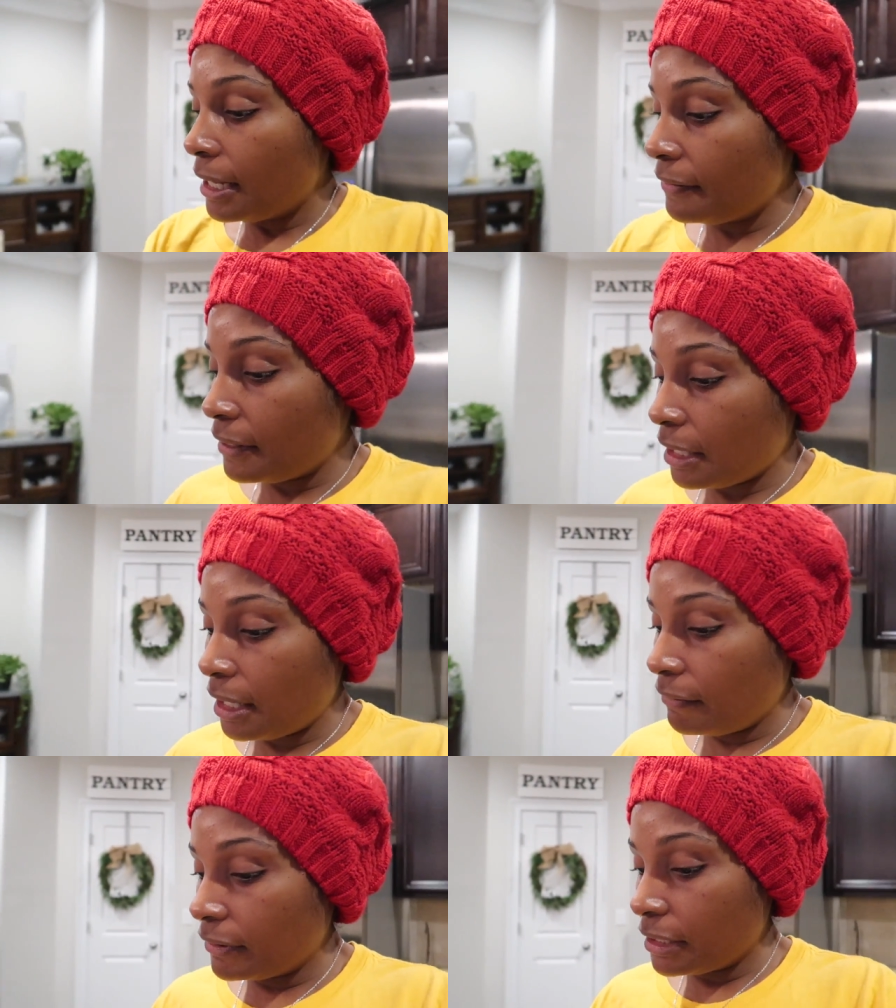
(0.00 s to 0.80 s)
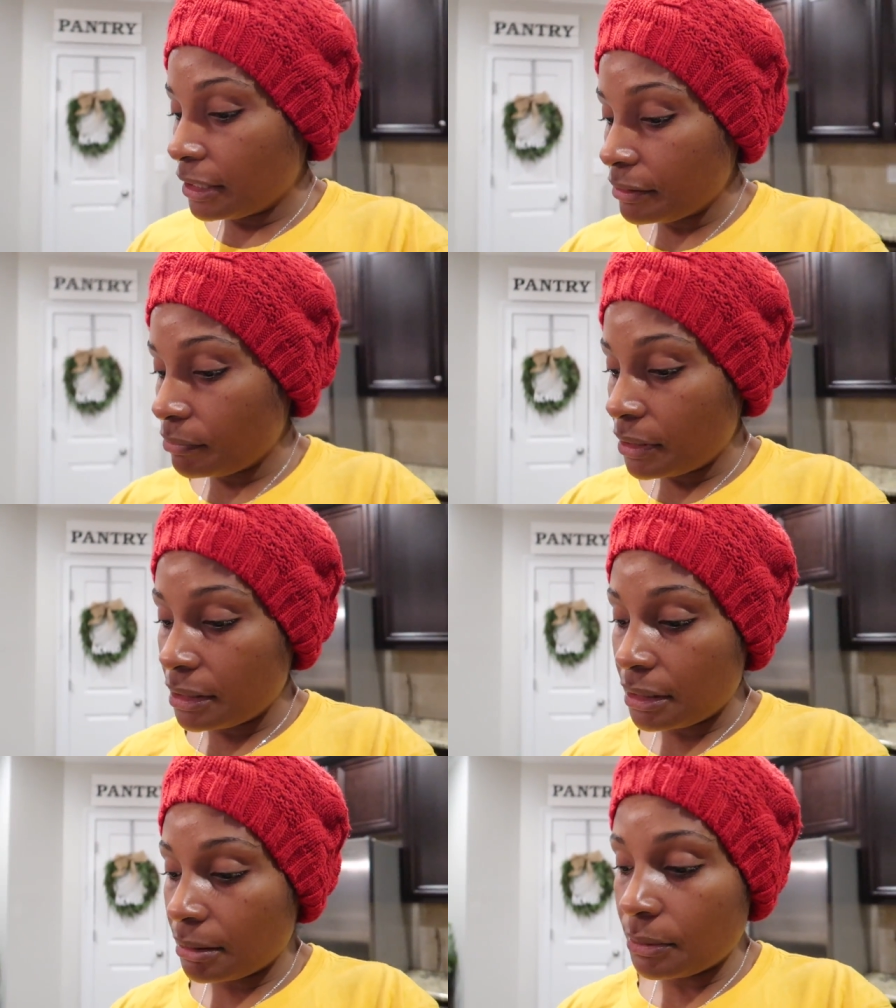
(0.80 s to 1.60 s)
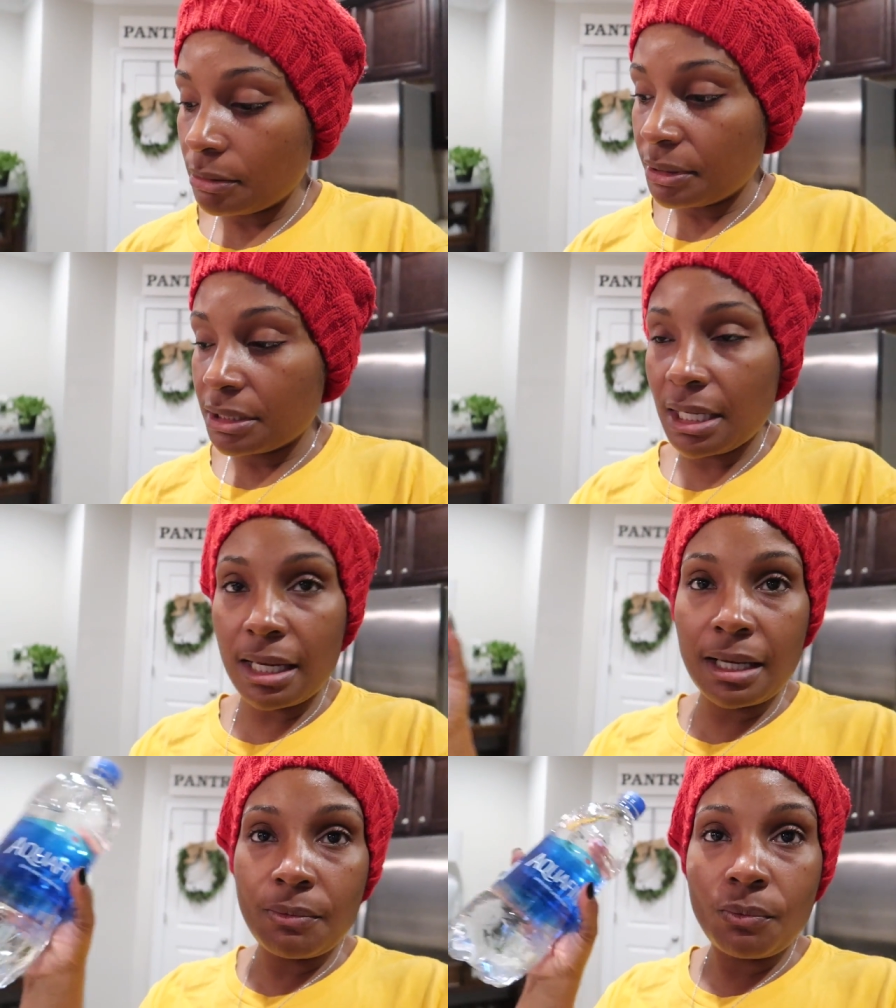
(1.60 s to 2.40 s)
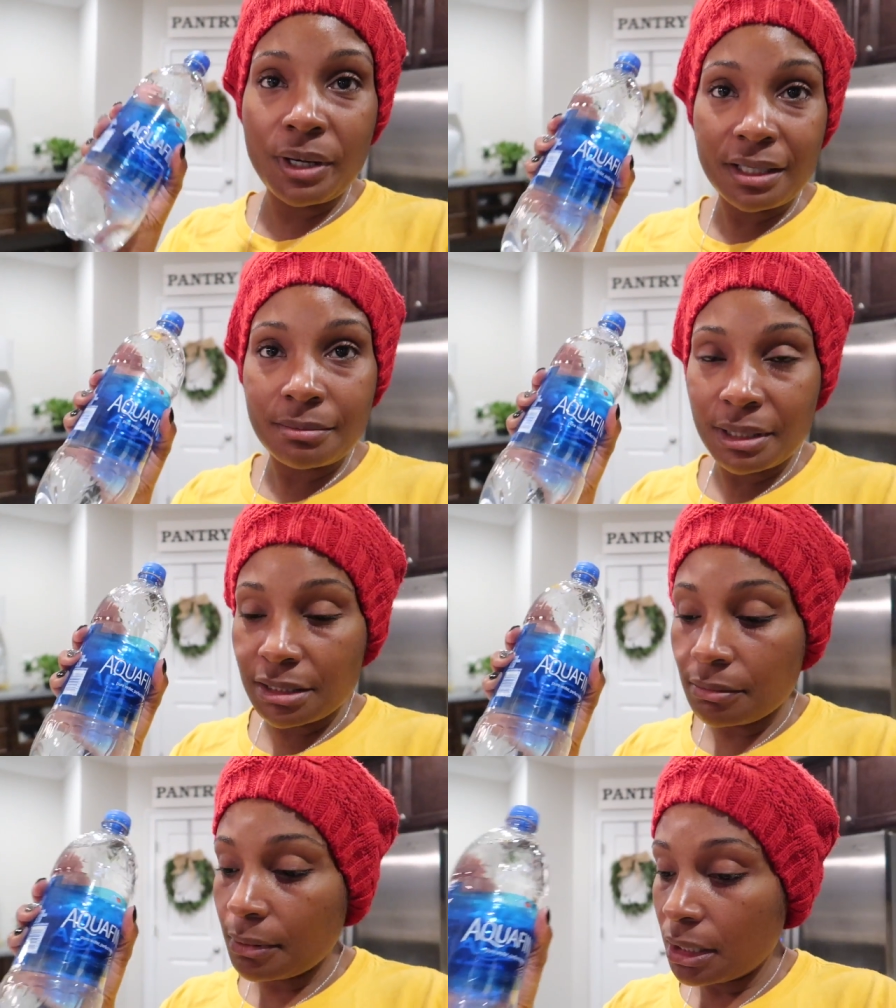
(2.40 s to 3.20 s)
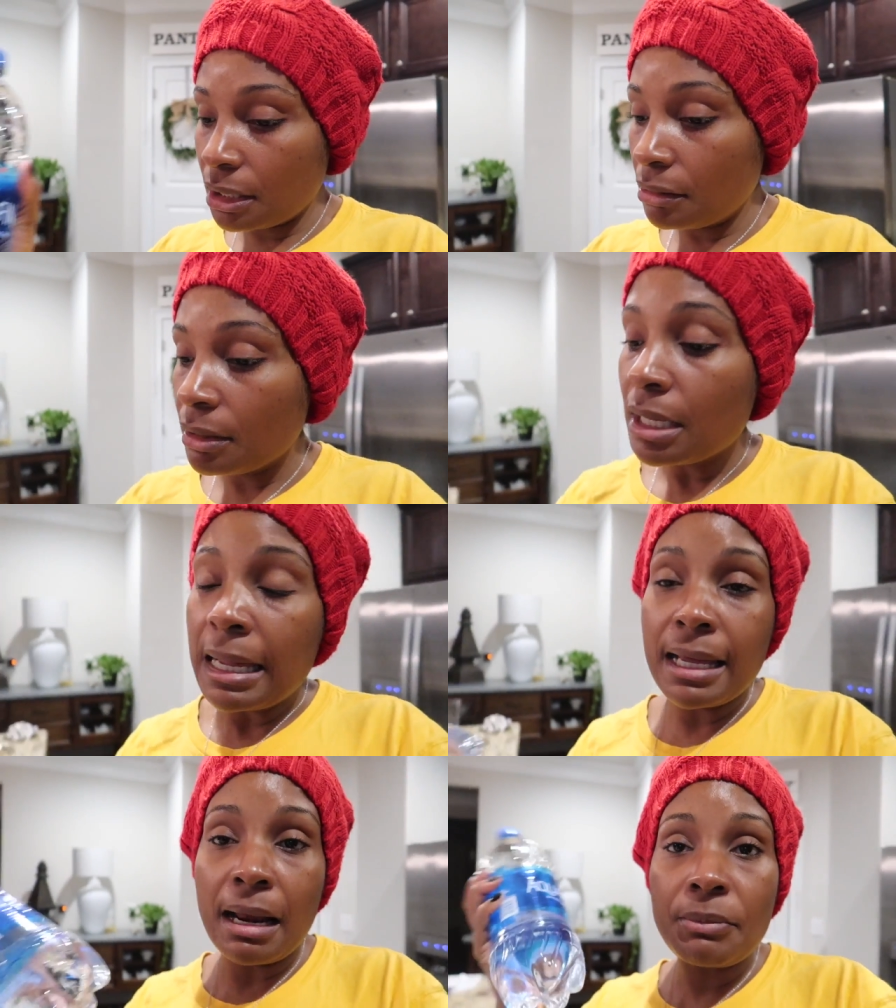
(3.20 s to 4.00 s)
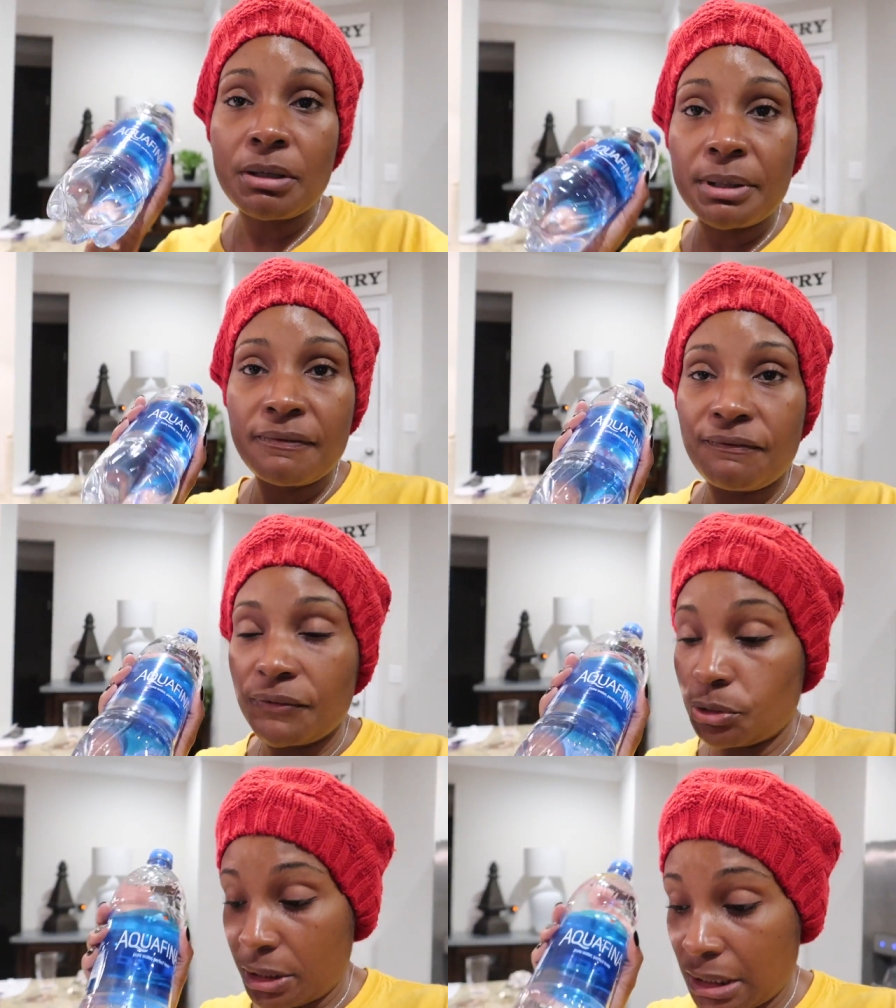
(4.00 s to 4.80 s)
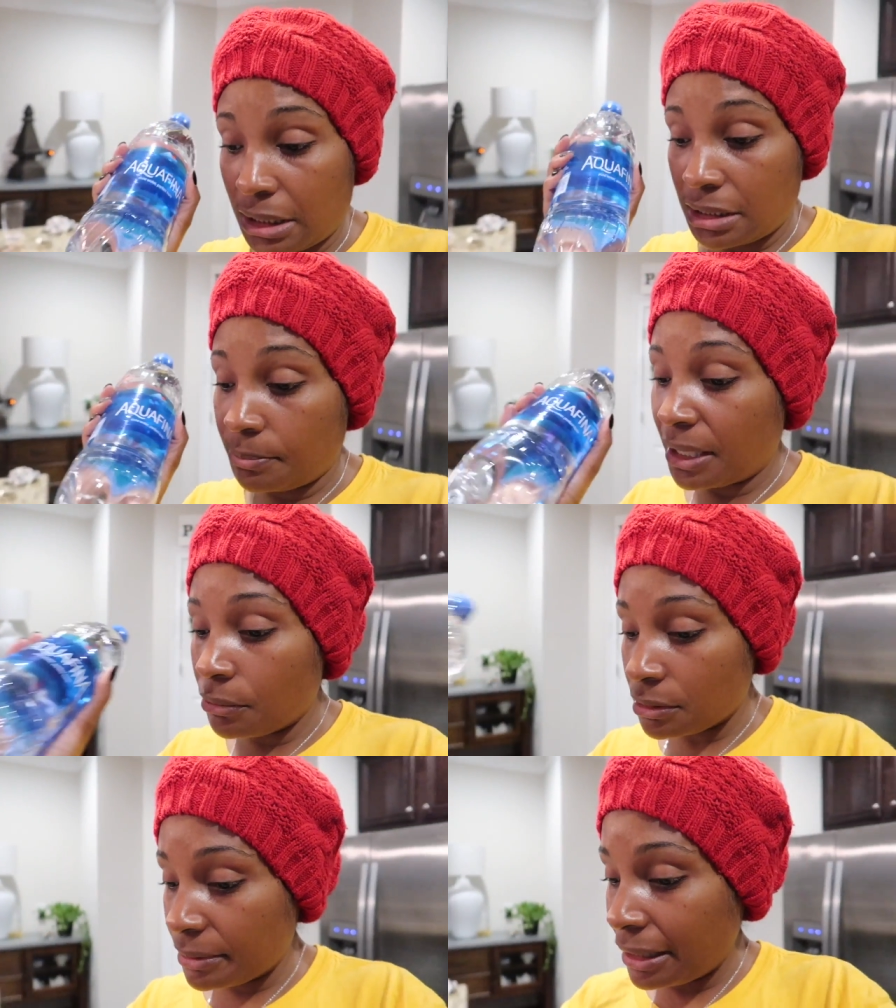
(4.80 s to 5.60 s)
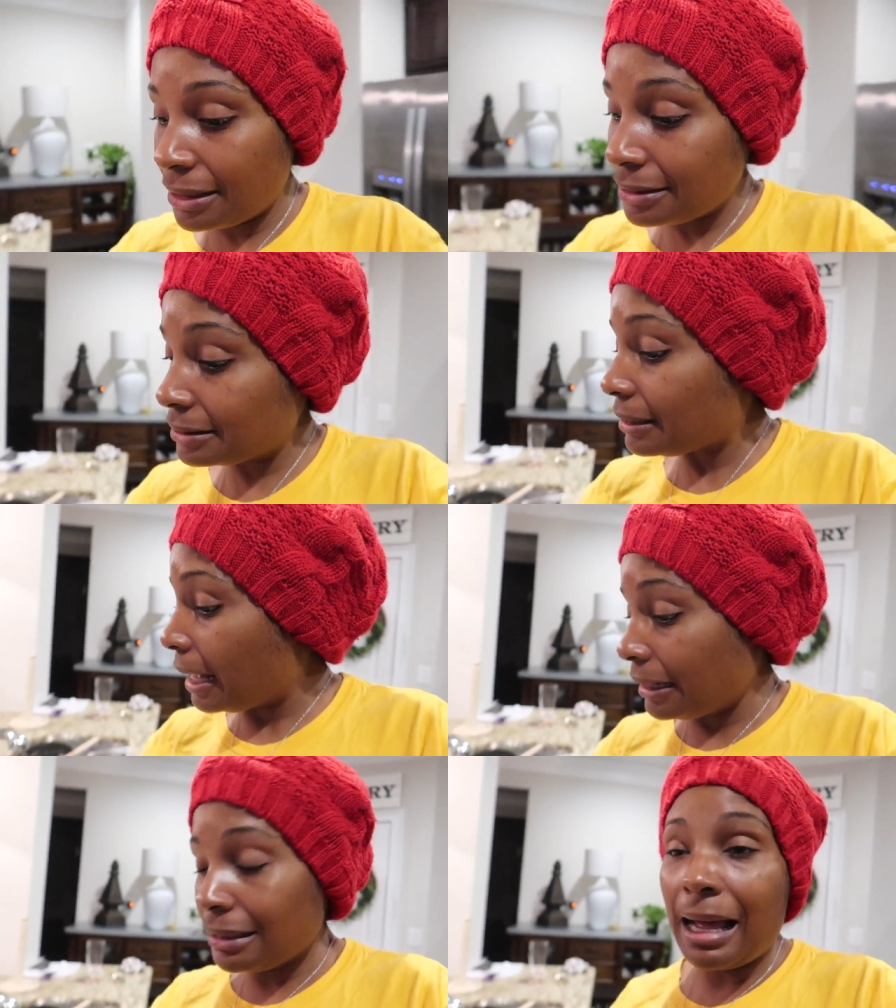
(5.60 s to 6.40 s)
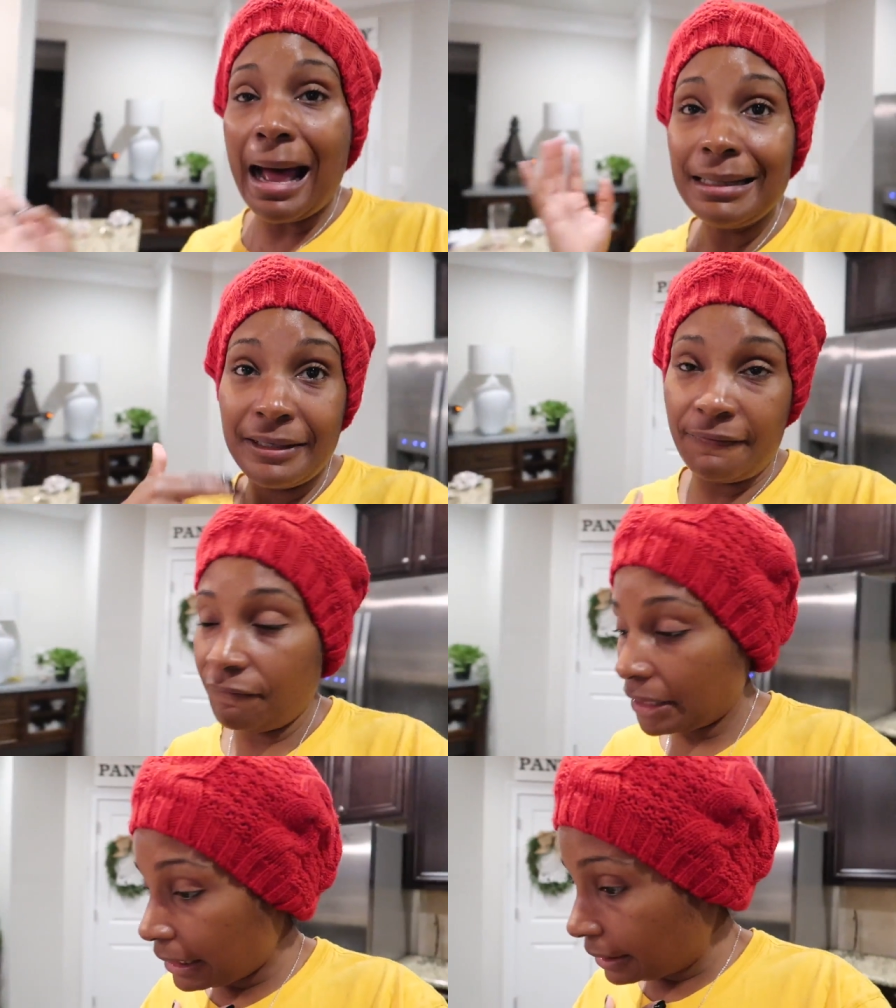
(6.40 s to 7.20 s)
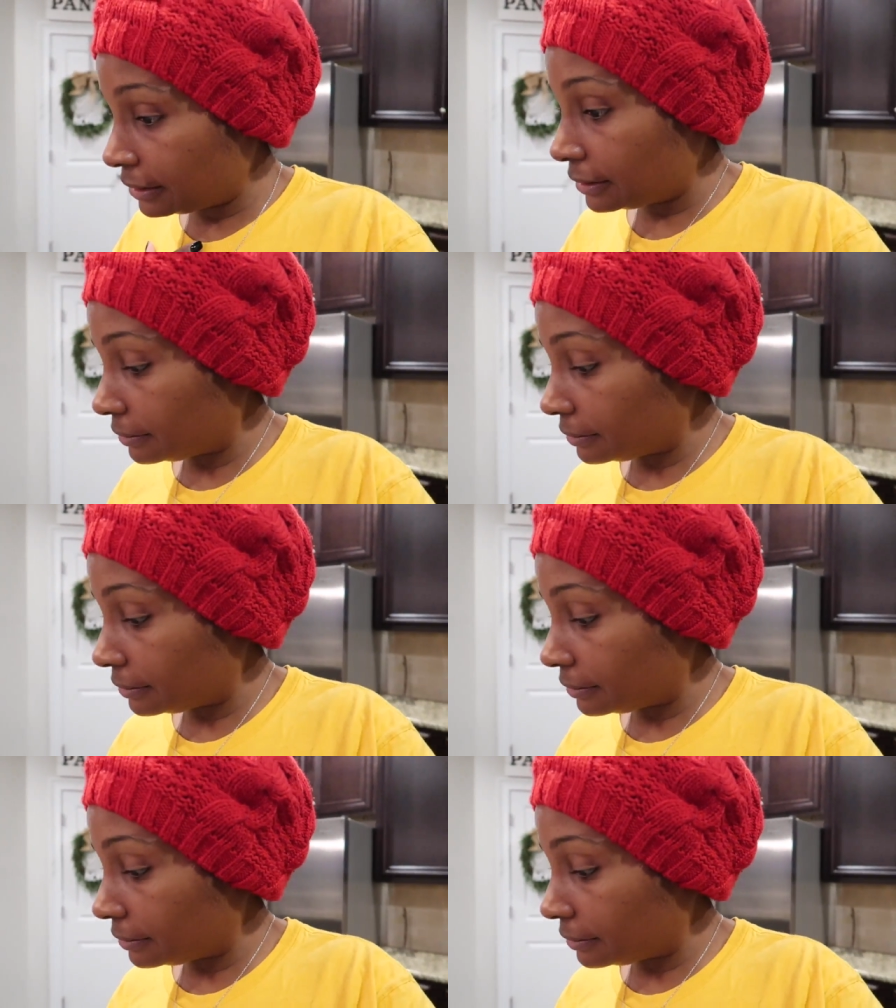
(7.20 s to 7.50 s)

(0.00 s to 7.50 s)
And then I have another one that I'm gonna be taking with me tomorrow. And I'm gonna be drinking these big ones because I, I need a flush.